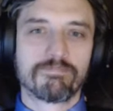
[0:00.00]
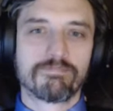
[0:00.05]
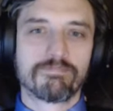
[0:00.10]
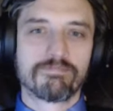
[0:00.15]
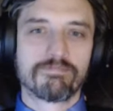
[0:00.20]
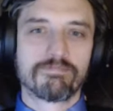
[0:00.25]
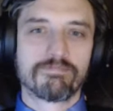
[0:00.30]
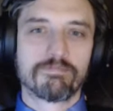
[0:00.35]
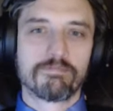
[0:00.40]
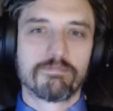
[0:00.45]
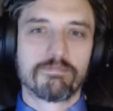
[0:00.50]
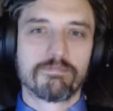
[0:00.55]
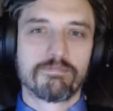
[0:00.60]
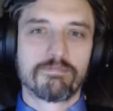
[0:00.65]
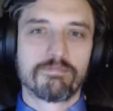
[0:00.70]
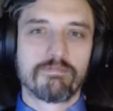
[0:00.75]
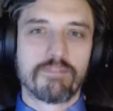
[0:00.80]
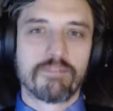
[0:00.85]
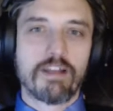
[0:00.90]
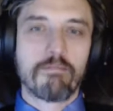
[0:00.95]
Okay.
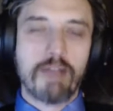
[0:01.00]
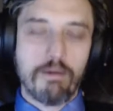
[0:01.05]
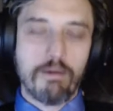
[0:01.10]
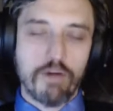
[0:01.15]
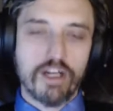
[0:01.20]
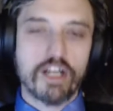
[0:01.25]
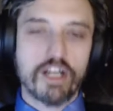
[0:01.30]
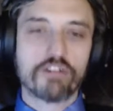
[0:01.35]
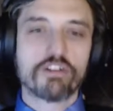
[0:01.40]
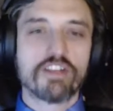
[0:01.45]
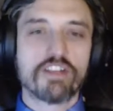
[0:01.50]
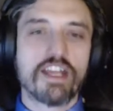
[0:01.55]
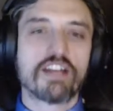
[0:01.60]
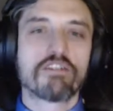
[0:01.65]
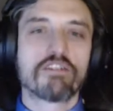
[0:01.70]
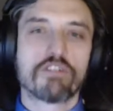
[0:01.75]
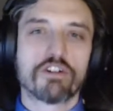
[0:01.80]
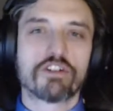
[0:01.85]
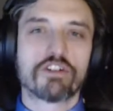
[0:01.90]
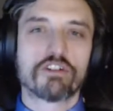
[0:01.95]
My 100th
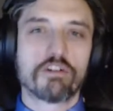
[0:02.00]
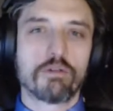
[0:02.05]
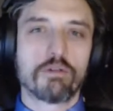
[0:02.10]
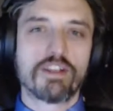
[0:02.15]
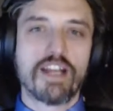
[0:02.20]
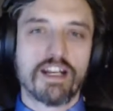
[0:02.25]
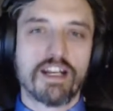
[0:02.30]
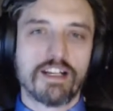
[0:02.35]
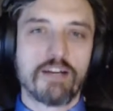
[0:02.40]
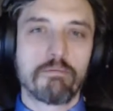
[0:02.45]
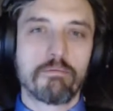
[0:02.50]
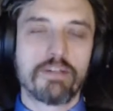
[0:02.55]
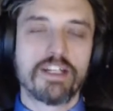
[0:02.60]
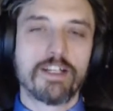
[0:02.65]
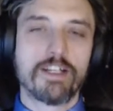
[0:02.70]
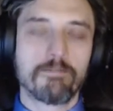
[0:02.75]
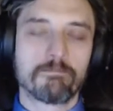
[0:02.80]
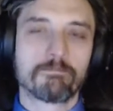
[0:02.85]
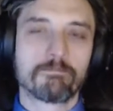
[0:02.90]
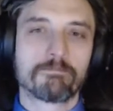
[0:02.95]
anniversary with that company.